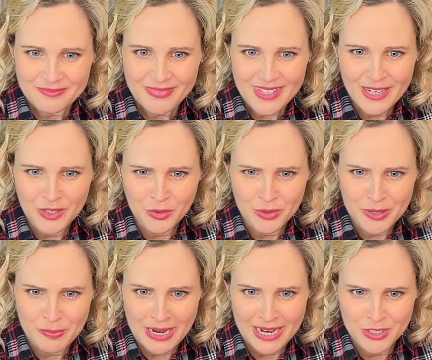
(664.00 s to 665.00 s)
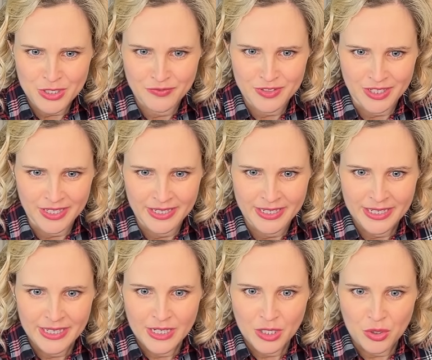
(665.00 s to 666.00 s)
I know in the past you've done
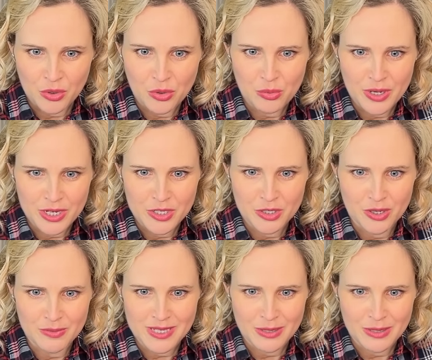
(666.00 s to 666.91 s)
coat workshops.